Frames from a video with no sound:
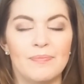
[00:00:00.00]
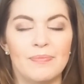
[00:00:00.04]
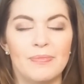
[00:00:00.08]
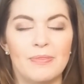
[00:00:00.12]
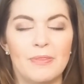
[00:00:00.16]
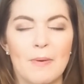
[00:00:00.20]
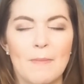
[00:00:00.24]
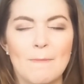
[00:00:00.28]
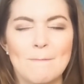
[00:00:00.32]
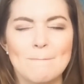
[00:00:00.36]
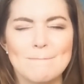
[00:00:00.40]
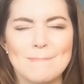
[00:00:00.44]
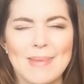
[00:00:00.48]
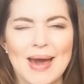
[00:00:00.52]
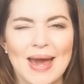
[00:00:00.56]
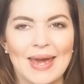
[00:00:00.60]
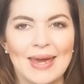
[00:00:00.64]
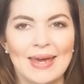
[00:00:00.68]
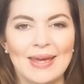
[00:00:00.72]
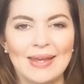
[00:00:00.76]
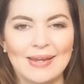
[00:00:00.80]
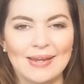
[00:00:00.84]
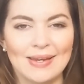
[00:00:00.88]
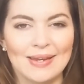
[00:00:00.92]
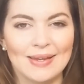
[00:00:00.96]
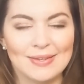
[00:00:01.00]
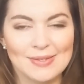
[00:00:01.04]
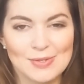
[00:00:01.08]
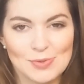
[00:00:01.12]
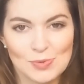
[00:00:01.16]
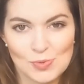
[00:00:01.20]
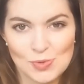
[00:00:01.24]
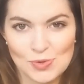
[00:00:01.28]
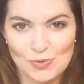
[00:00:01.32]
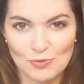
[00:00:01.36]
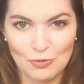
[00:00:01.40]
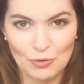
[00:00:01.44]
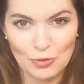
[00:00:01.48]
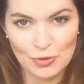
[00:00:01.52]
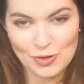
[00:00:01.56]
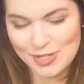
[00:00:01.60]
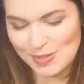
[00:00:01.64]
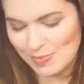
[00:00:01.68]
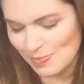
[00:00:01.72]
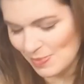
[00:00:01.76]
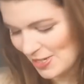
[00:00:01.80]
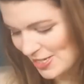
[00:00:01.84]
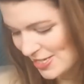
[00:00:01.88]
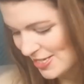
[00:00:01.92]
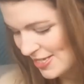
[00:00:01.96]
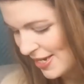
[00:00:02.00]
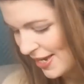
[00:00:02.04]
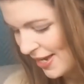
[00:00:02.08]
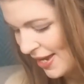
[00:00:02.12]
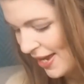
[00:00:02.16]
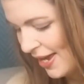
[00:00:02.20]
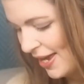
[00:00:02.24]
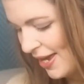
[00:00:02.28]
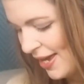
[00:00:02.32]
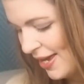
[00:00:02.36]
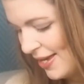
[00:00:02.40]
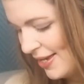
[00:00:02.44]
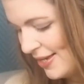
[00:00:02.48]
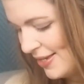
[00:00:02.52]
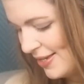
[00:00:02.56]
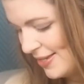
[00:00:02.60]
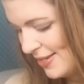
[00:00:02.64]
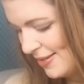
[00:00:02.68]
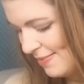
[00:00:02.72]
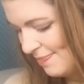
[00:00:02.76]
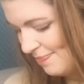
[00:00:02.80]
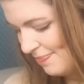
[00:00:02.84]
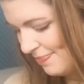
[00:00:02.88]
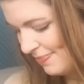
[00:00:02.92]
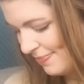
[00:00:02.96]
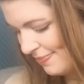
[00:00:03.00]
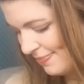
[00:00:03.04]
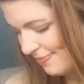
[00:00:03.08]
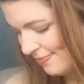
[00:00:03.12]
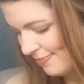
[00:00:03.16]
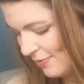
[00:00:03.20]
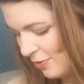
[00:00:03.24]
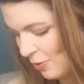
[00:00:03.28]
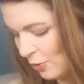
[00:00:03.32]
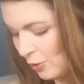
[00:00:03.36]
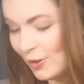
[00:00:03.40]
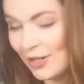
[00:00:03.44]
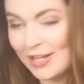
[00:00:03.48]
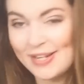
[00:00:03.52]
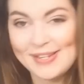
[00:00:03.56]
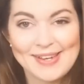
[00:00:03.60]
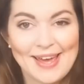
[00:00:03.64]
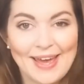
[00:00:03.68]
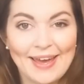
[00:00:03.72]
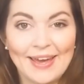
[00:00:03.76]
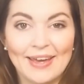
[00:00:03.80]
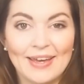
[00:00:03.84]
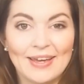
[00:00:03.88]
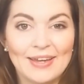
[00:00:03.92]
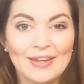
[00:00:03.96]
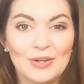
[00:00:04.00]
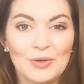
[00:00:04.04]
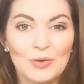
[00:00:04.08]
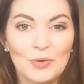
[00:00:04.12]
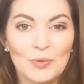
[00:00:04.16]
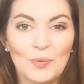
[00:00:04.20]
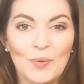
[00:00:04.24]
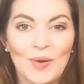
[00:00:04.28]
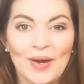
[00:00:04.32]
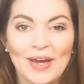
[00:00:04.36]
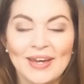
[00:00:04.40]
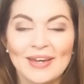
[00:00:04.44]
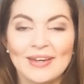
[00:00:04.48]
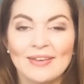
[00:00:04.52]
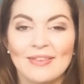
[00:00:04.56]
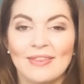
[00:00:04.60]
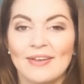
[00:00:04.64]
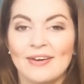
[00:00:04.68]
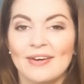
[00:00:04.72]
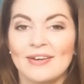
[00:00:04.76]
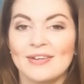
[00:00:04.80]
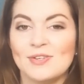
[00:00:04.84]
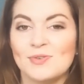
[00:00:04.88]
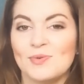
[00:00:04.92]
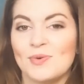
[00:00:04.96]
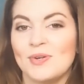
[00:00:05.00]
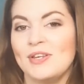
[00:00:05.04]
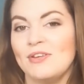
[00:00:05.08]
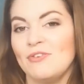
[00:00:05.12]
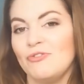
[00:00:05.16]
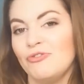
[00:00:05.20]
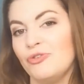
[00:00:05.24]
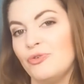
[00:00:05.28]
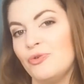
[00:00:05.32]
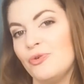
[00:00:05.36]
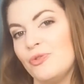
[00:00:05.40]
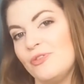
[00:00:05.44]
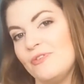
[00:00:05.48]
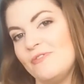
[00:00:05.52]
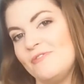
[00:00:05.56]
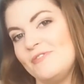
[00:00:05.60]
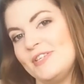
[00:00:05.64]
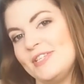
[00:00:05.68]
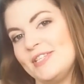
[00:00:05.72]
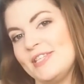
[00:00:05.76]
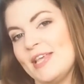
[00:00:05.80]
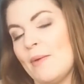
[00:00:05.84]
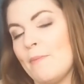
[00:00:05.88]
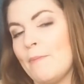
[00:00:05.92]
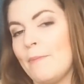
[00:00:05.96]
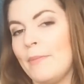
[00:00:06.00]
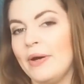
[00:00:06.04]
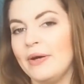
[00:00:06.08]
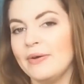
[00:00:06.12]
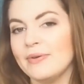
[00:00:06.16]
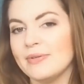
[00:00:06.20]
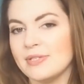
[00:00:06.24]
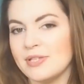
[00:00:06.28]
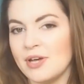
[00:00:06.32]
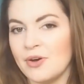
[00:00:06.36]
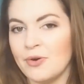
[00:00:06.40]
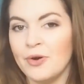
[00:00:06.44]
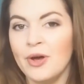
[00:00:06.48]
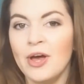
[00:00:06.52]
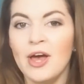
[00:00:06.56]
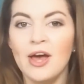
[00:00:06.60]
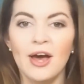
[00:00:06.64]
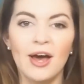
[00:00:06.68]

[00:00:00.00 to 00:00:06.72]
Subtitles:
the main sort of Christmas holiday in Norway, the 24th of December. So